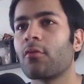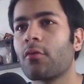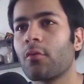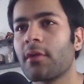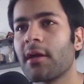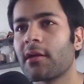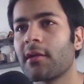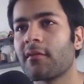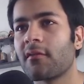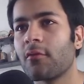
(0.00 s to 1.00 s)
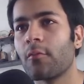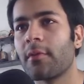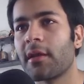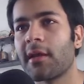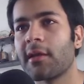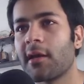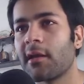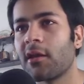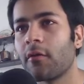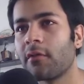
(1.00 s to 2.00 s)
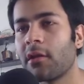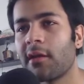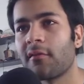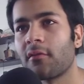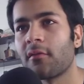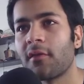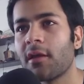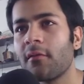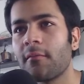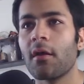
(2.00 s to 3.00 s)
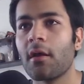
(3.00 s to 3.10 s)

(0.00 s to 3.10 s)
To do that, let's duplicate any of the lights in the scene